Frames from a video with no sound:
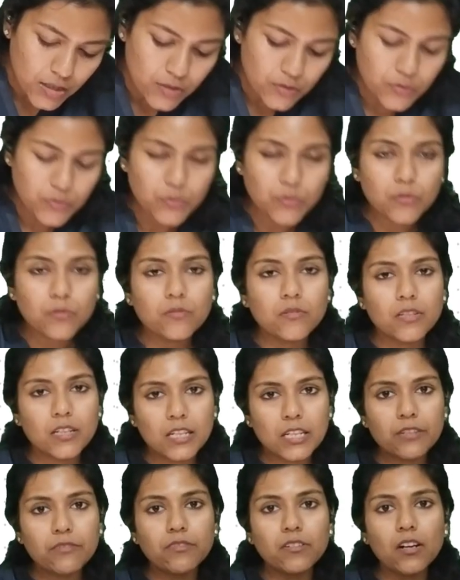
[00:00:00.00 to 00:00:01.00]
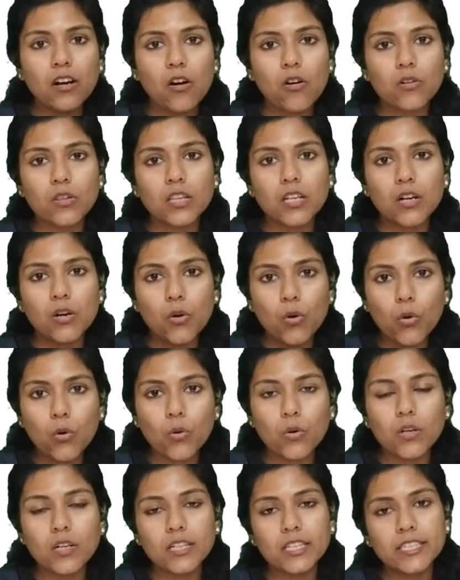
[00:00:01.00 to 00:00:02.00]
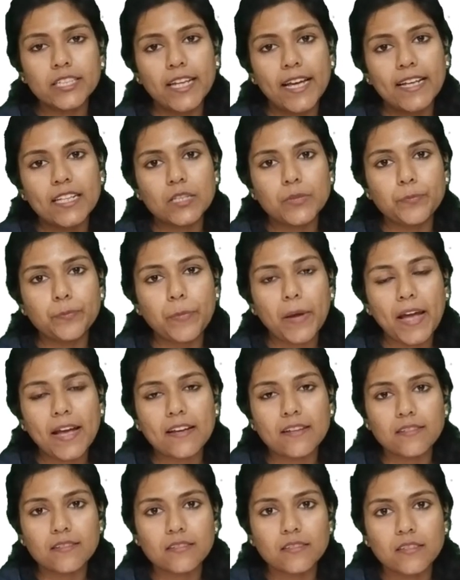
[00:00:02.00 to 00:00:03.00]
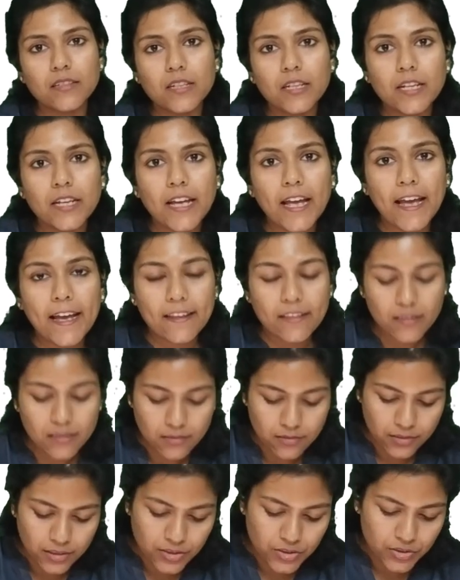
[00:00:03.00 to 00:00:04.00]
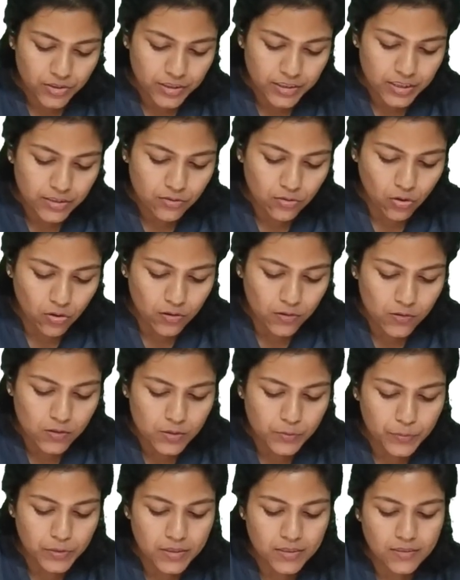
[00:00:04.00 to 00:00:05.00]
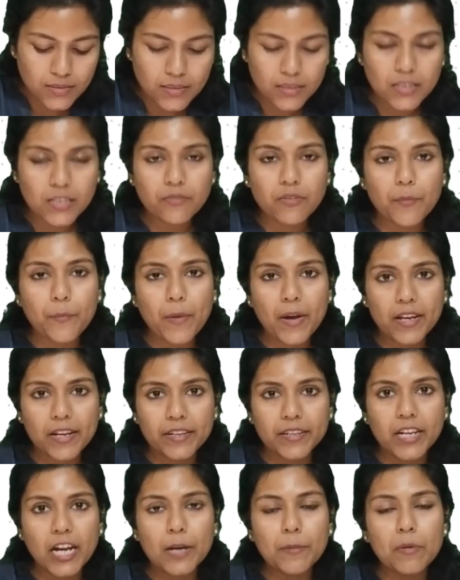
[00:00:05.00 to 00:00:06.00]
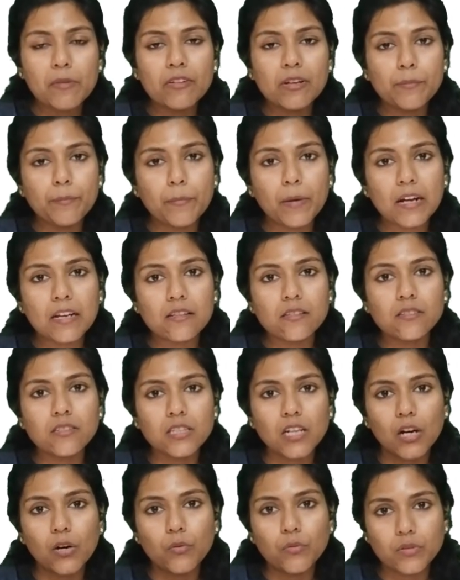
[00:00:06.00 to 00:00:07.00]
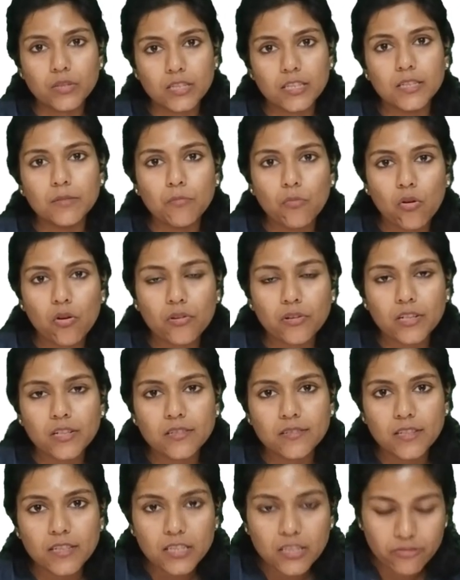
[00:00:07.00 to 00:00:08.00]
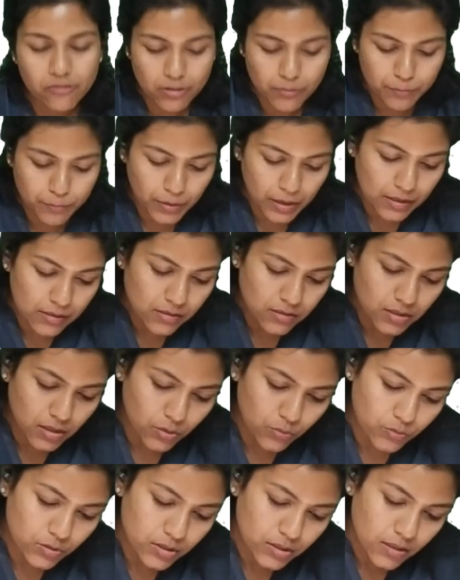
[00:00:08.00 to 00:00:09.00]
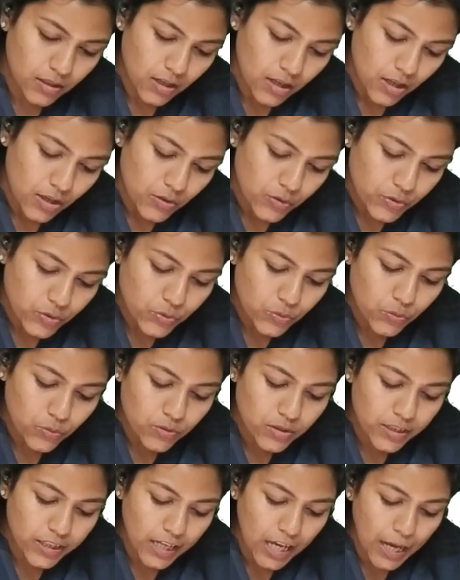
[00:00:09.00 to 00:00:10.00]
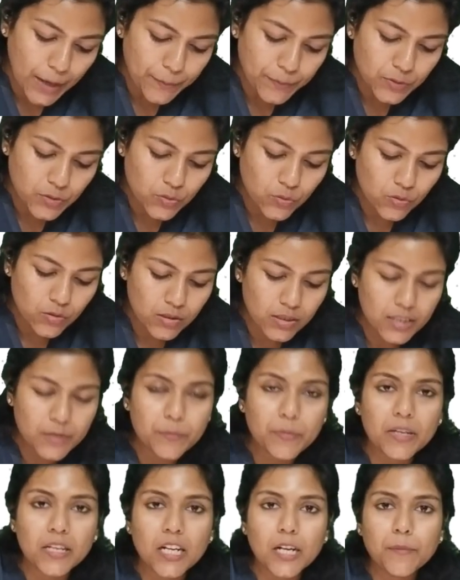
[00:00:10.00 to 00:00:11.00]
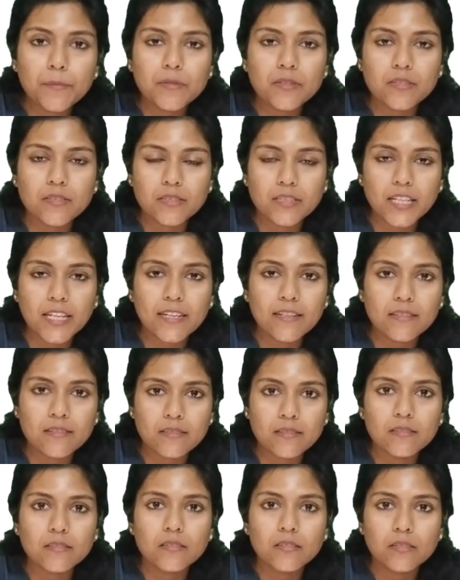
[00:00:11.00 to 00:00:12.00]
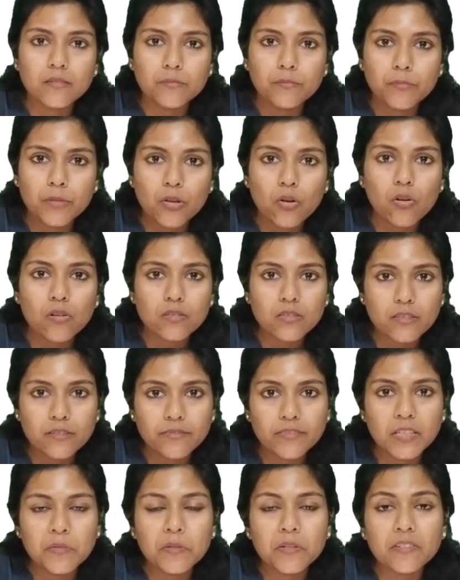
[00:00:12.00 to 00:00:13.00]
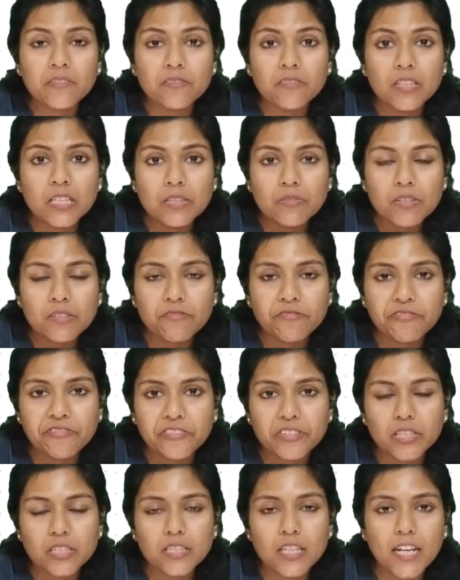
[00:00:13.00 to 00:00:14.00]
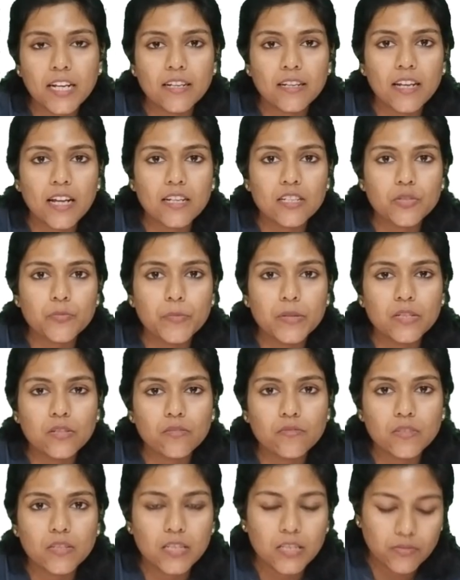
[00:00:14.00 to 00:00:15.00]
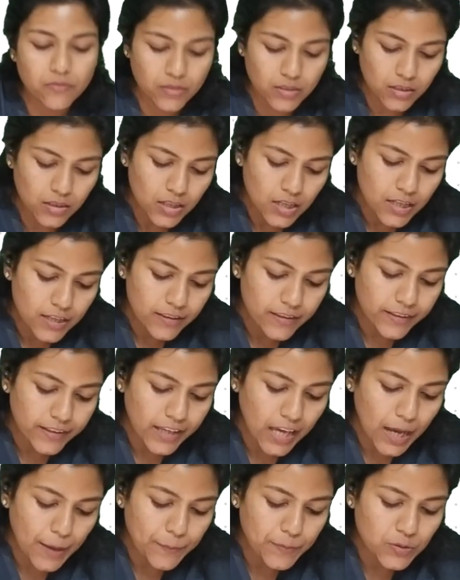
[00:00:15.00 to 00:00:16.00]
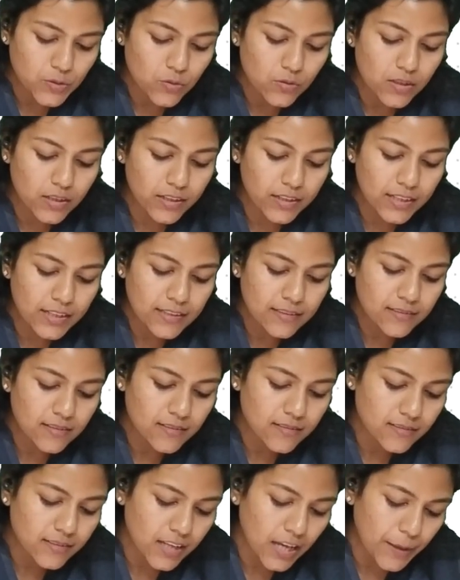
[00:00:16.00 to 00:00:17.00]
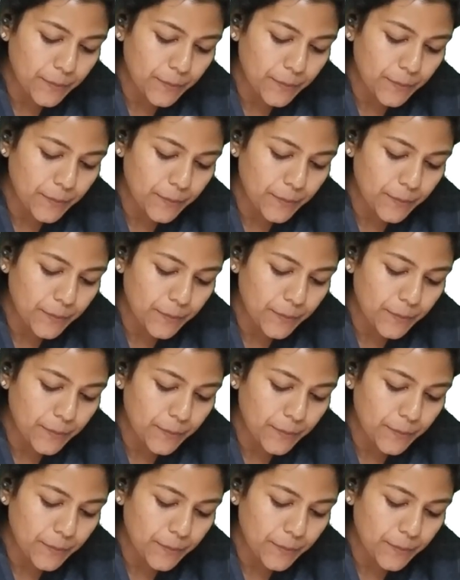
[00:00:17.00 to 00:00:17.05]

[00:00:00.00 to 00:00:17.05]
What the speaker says: So the liver on the whole, it expands, and this regenerating nodules means the liver parenchyma will bulge out. In moderate stage, it will bulge out. So the capsule, it becomes tense because of even further enlargement of the liver. The Gleason's